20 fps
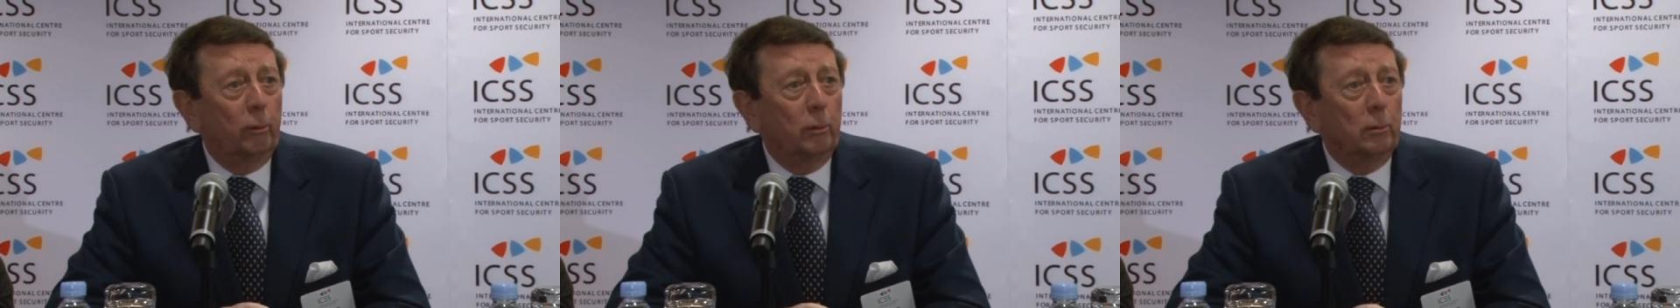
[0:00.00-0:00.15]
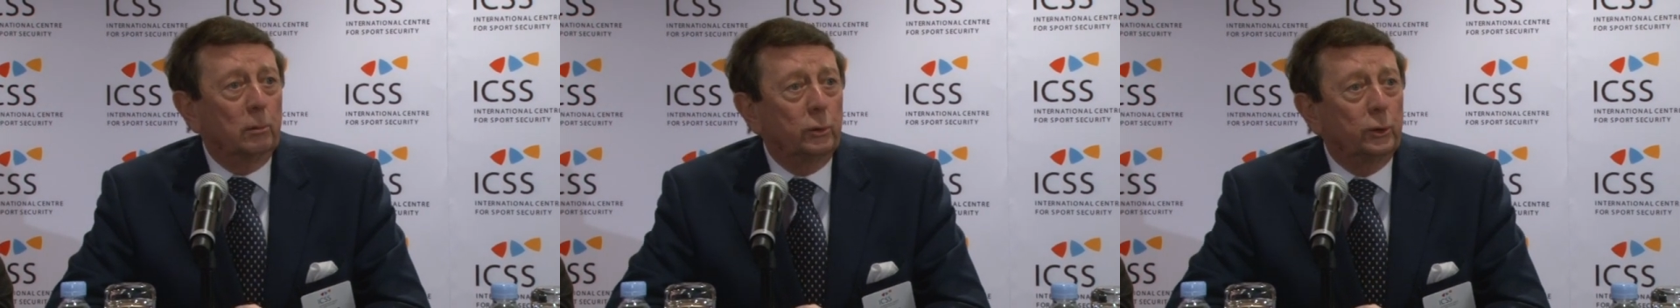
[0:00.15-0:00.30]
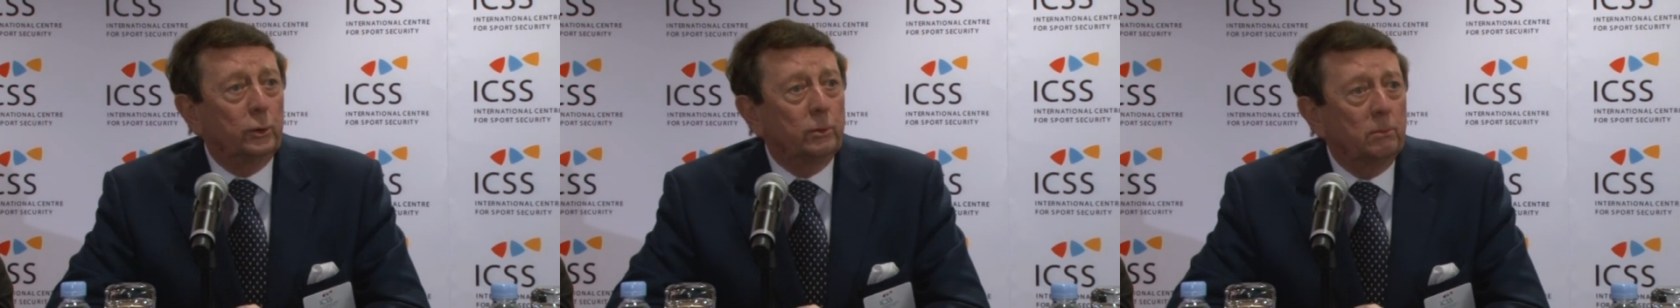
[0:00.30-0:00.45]

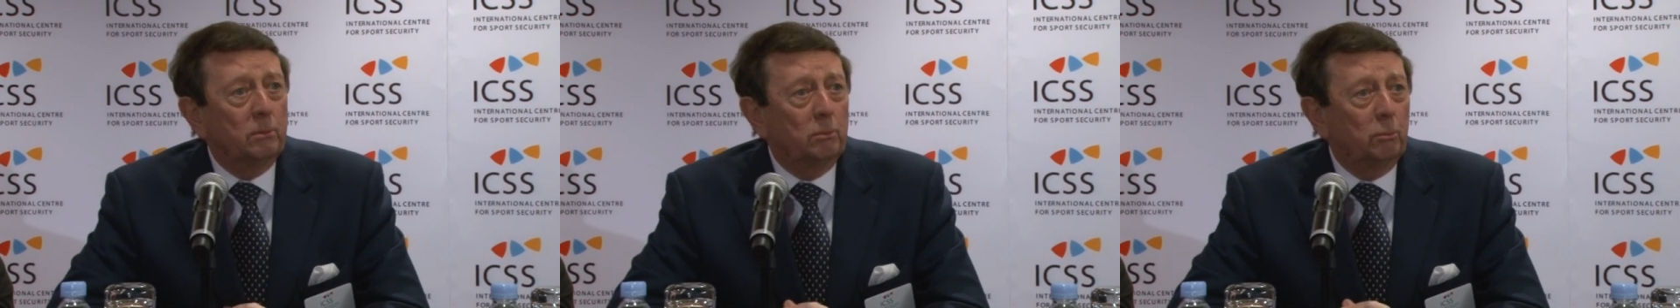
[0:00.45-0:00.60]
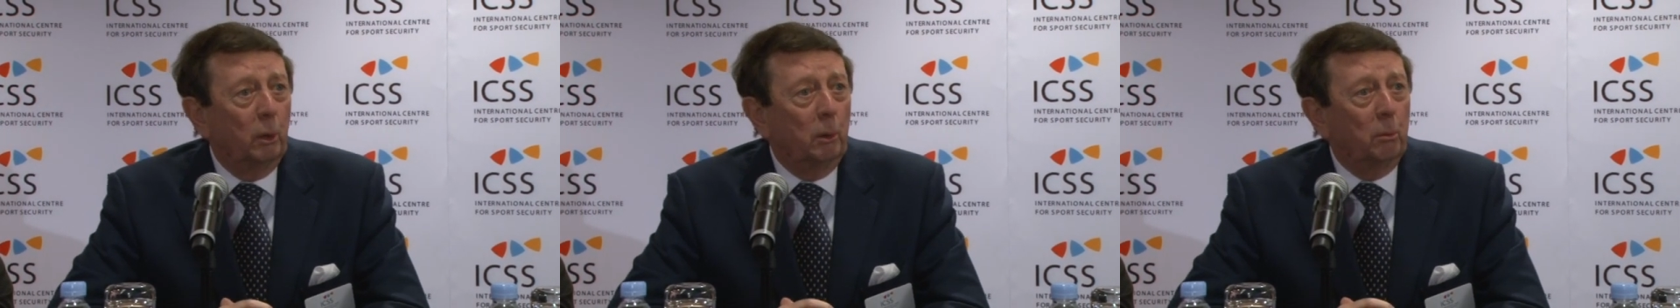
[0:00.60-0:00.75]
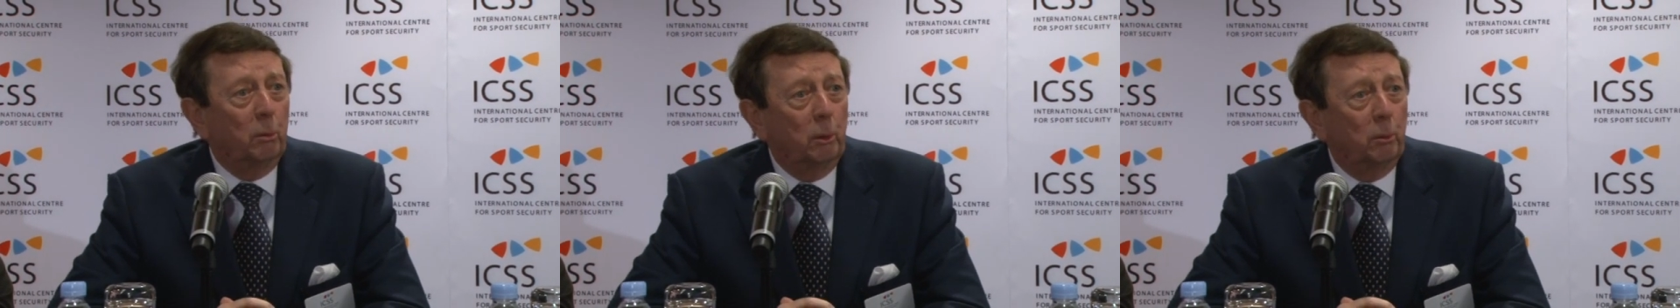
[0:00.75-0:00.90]
rules
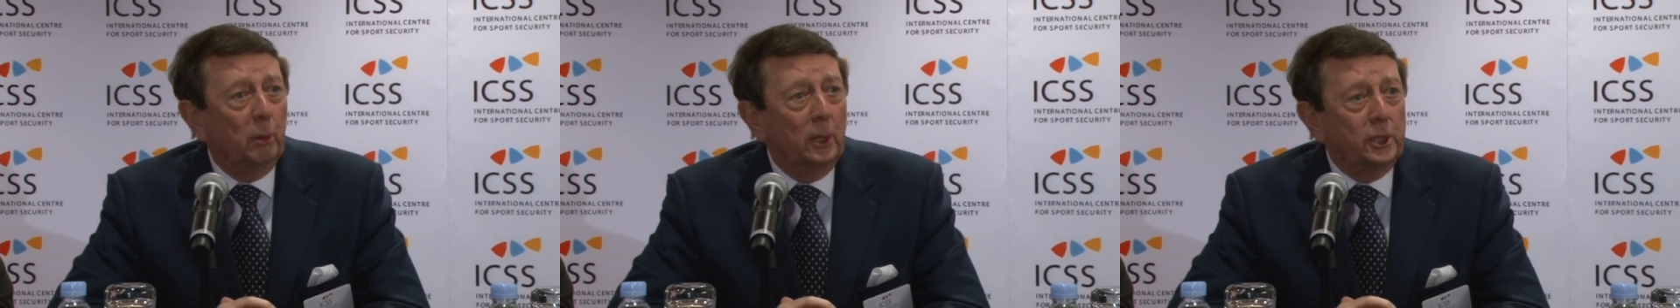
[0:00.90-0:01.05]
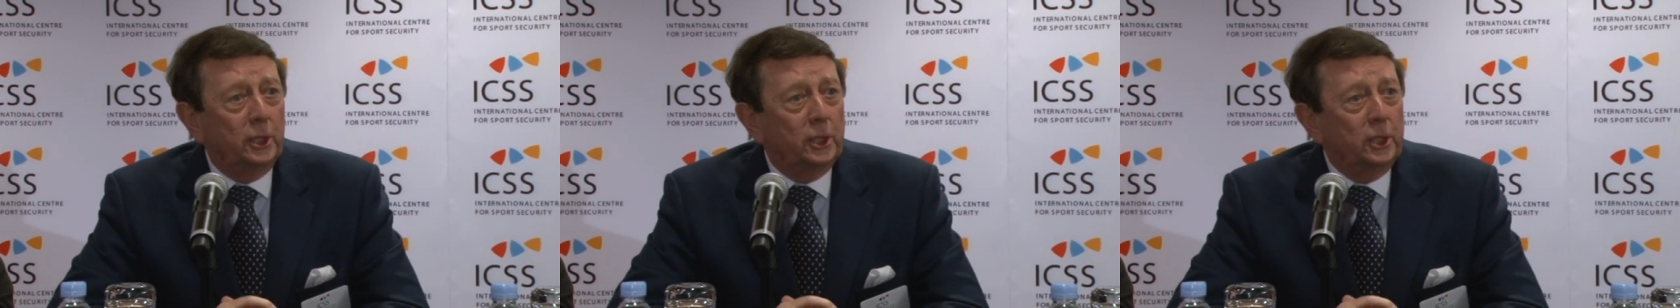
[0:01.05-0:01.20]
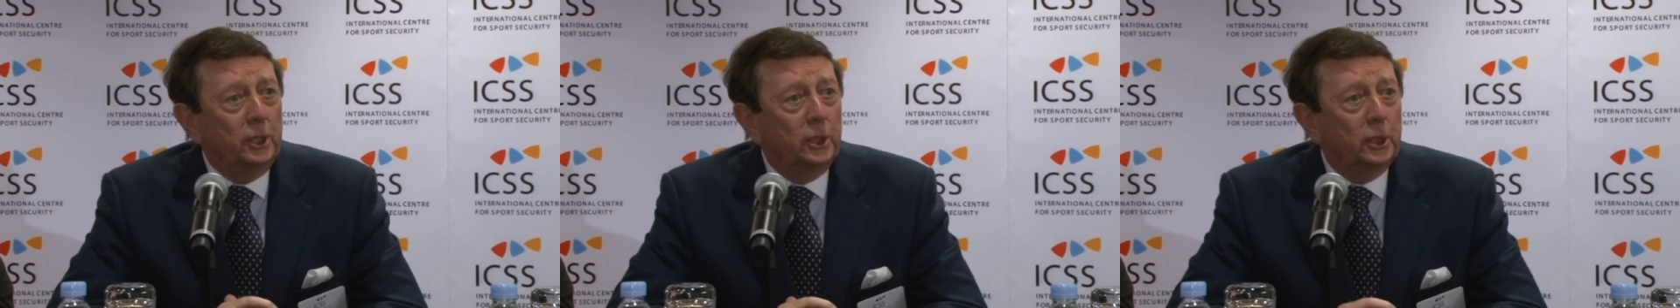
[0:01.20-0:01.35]
when we
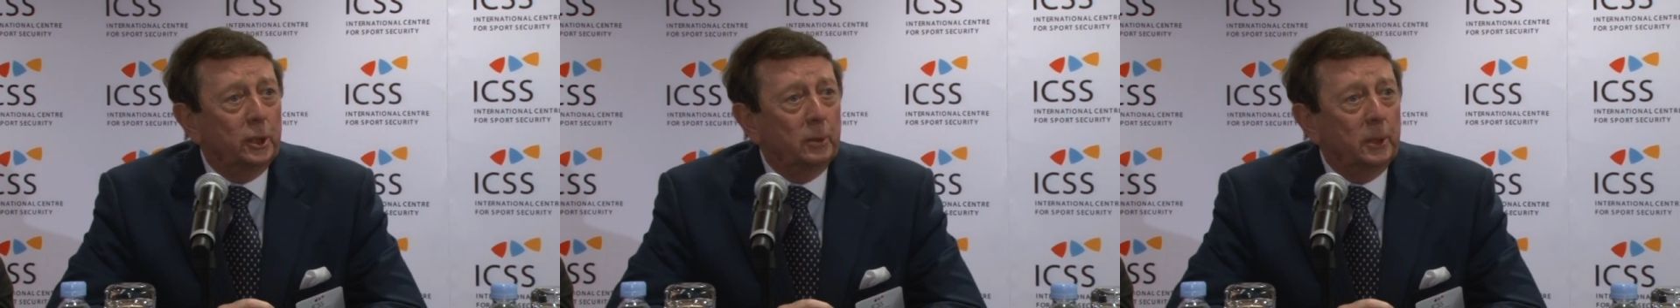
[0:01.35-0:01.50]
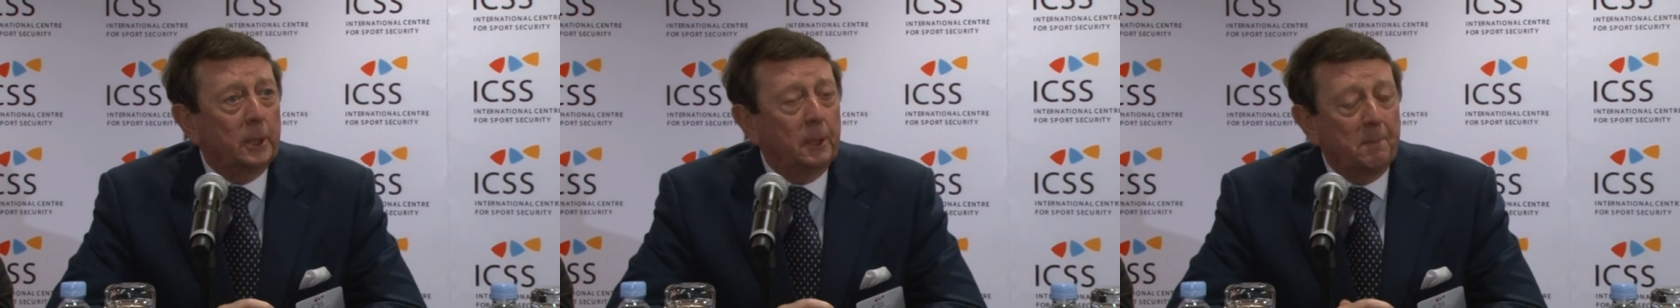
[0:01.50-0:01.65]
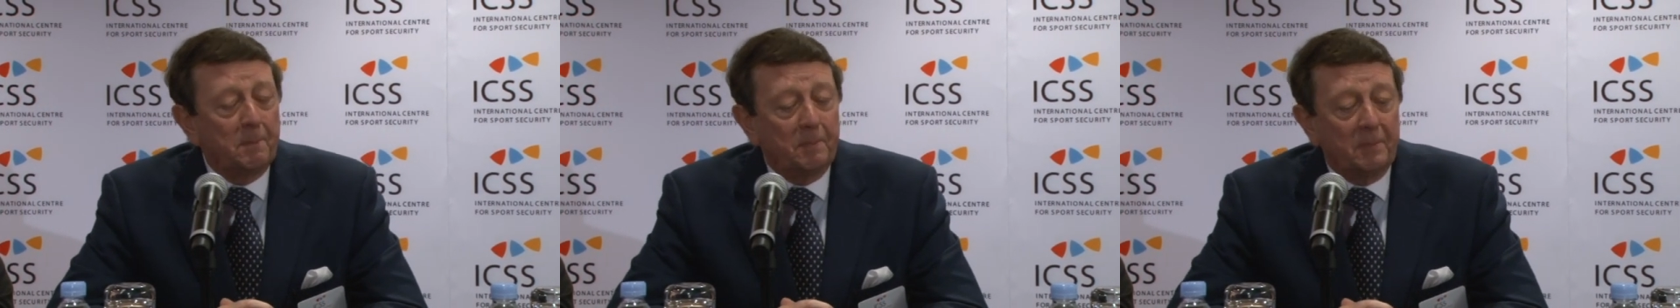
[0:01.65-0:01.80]
went into
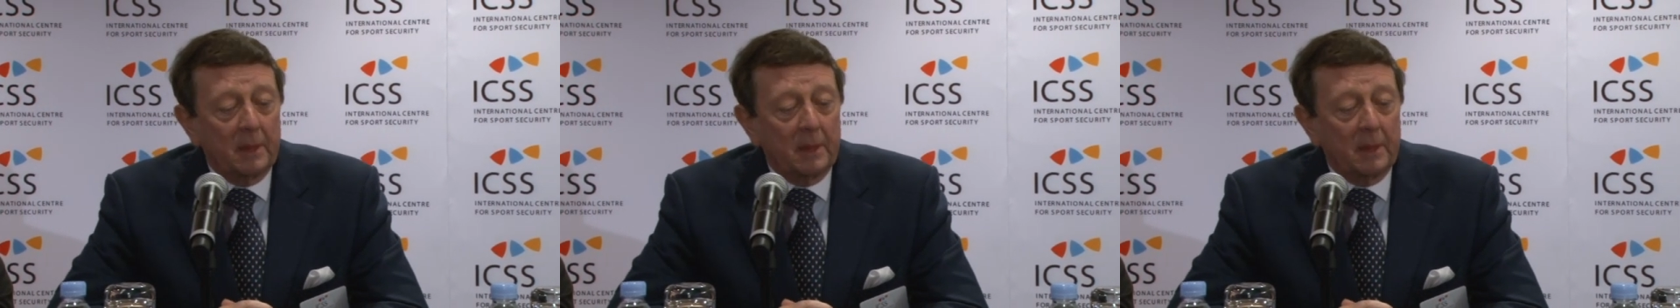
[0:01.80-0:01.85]
it.